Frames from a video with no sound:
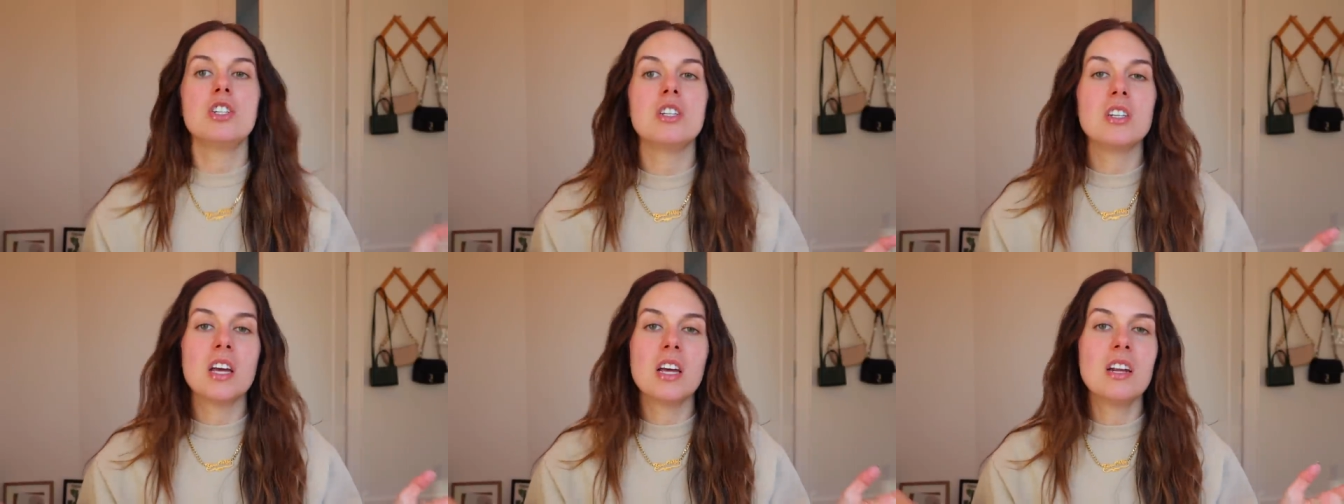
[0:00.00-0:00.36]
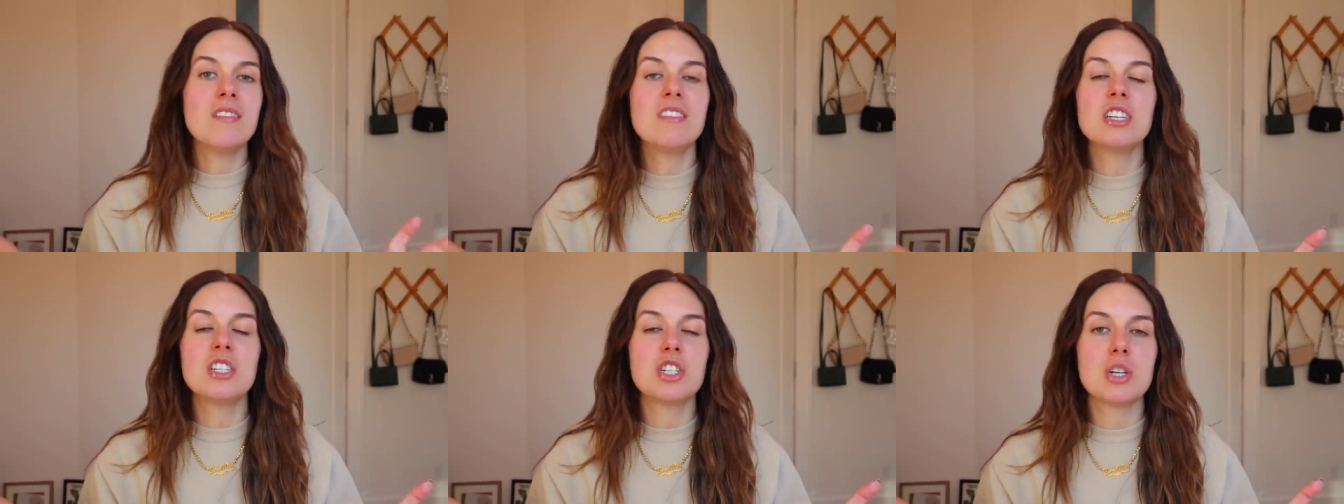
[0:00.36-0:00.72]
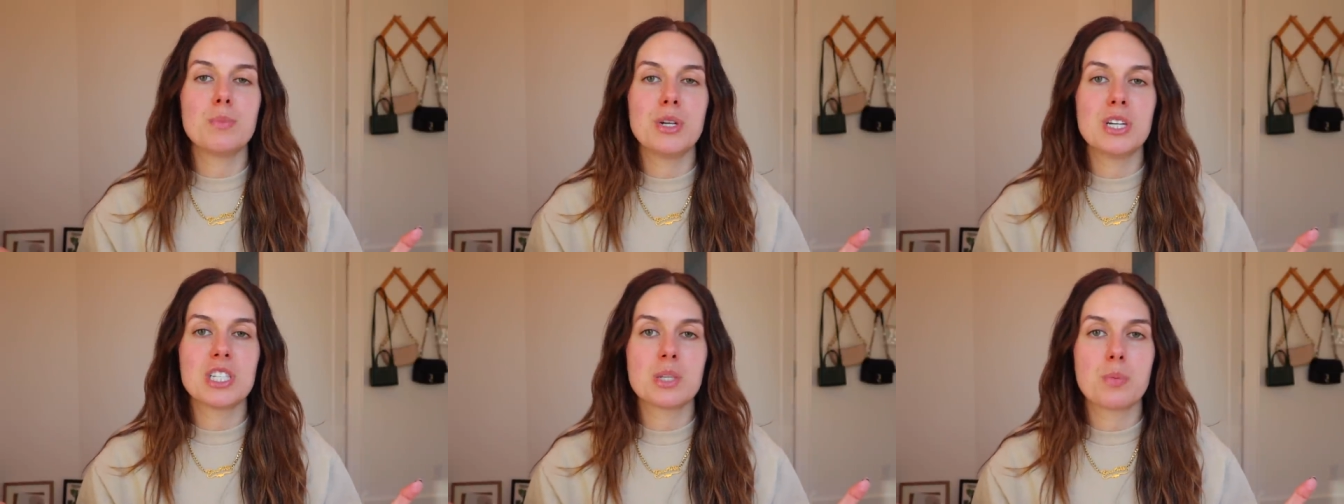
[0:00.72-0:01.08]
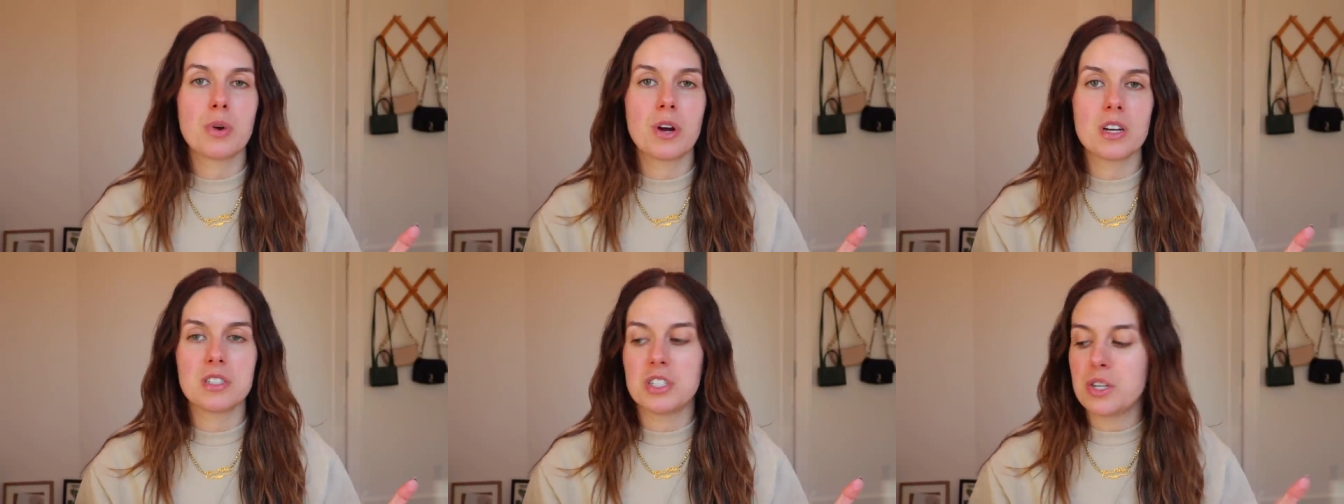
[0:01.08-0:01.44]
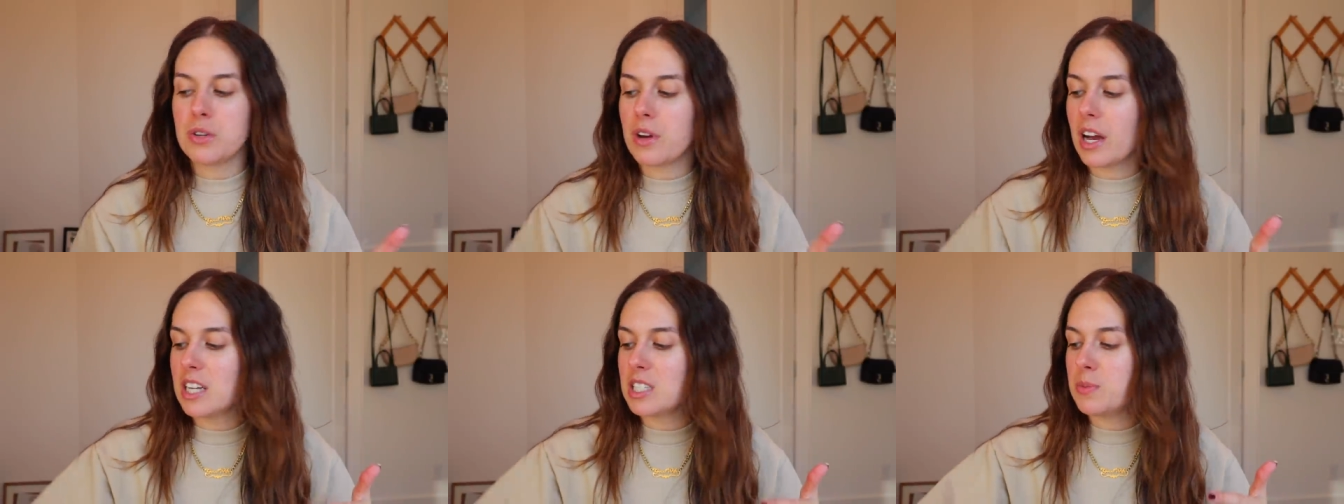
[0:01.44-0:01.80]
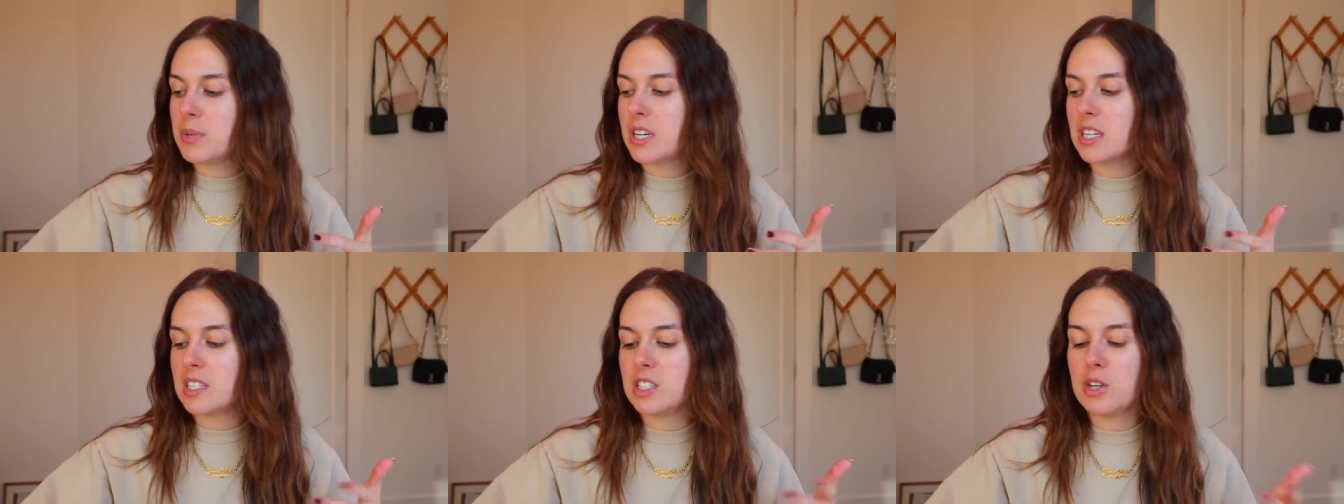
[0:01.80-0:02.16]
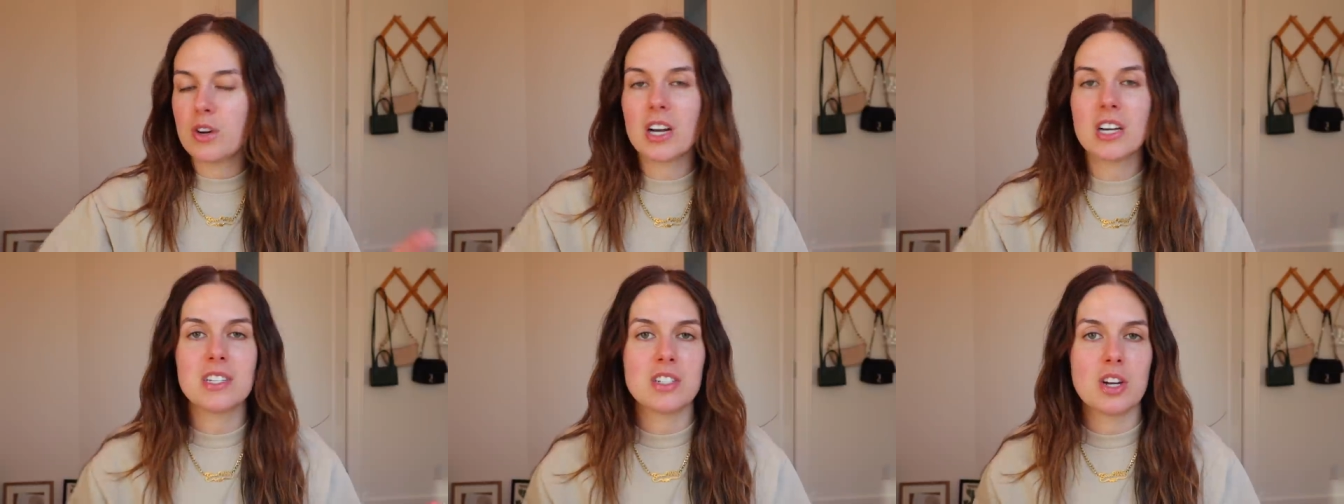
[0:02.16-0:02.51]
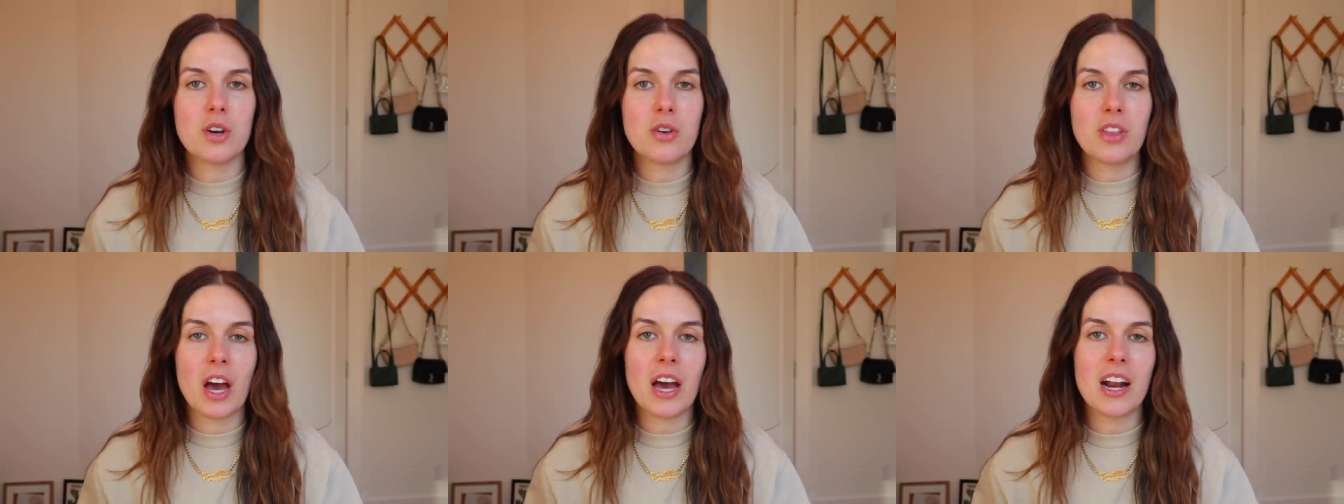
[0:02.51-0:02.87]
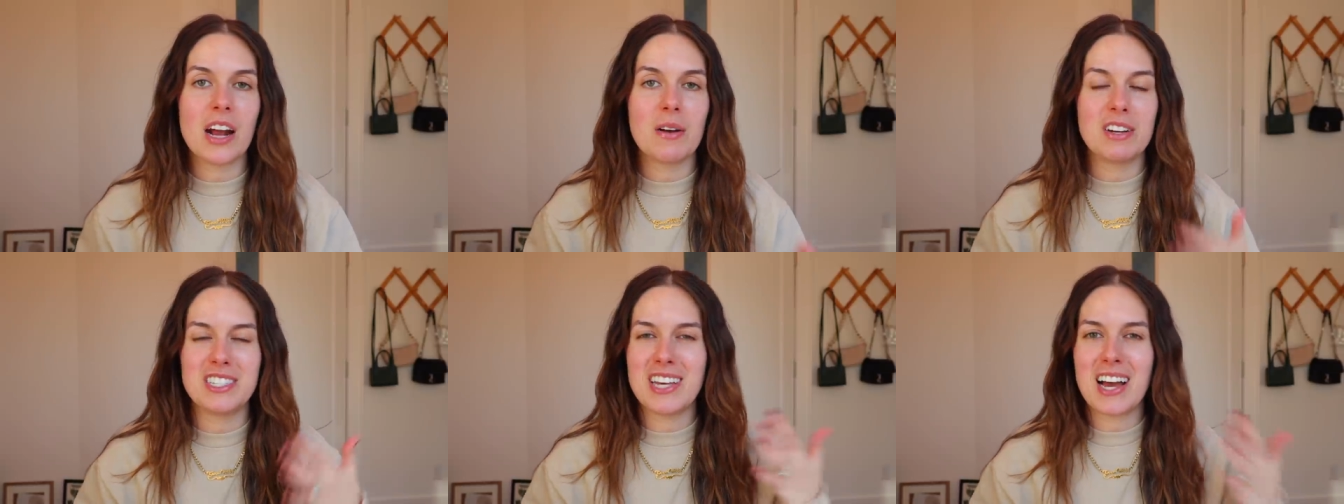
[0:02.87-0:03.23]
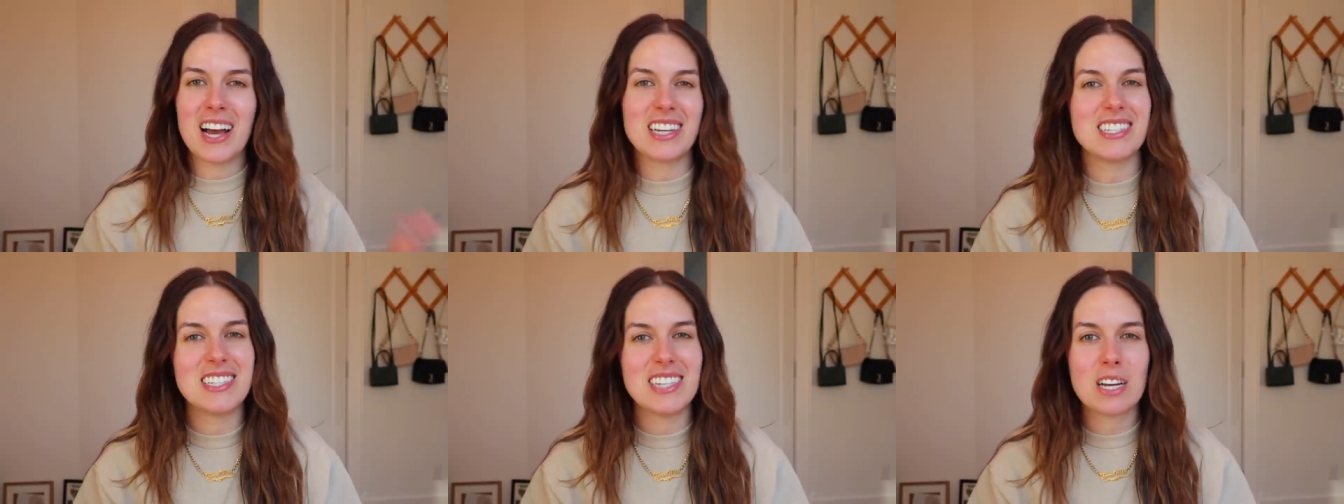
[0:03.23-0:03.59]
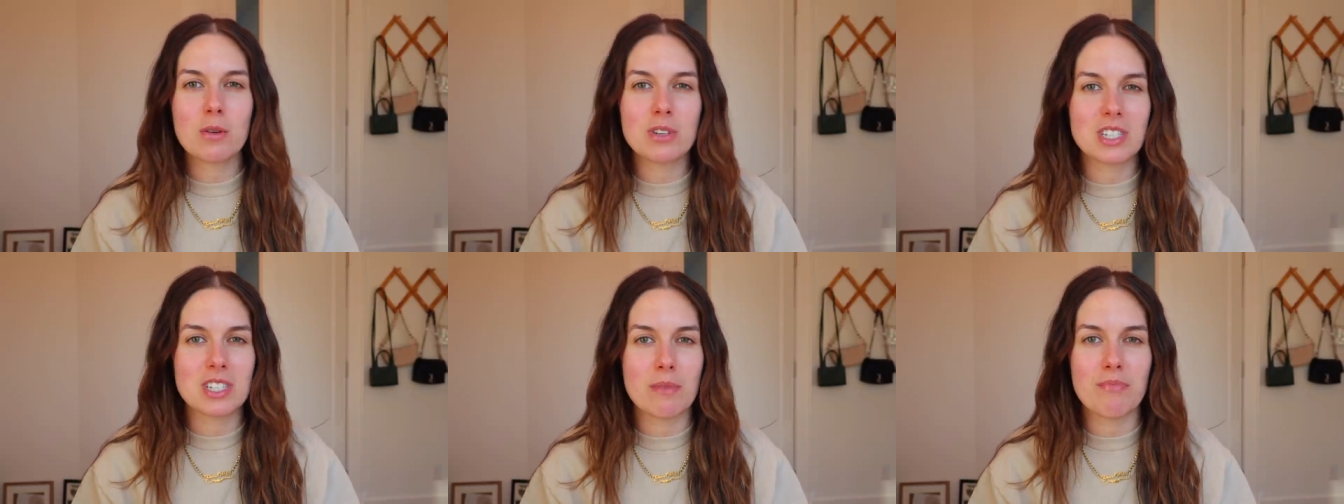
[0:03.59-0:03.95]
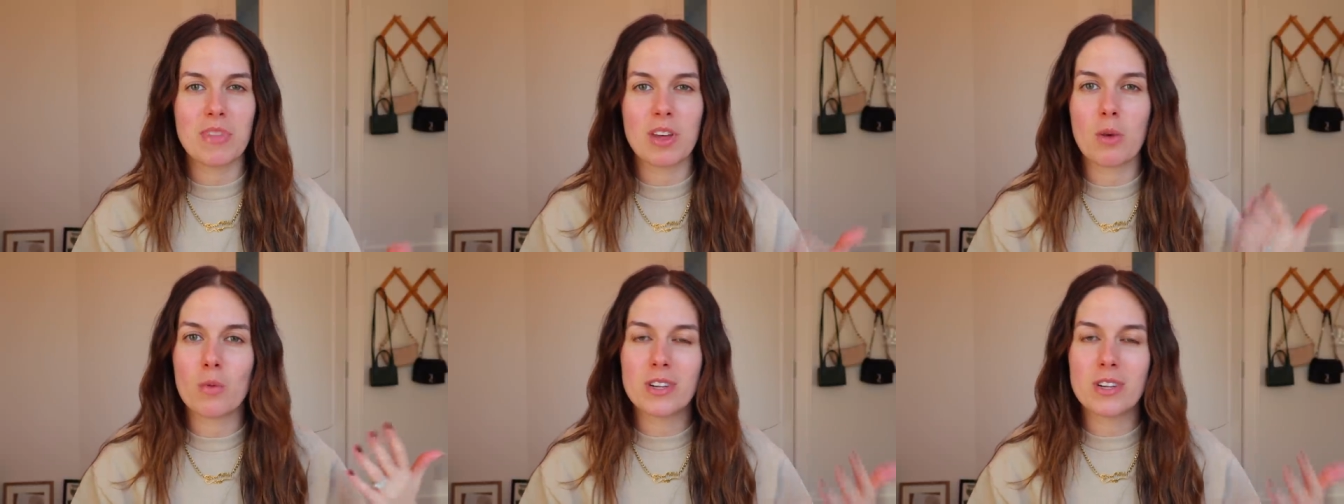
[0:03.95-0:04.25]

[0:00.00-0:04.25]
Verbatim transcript: none of this should be a surprise to you guys because you guys know that I stick with something.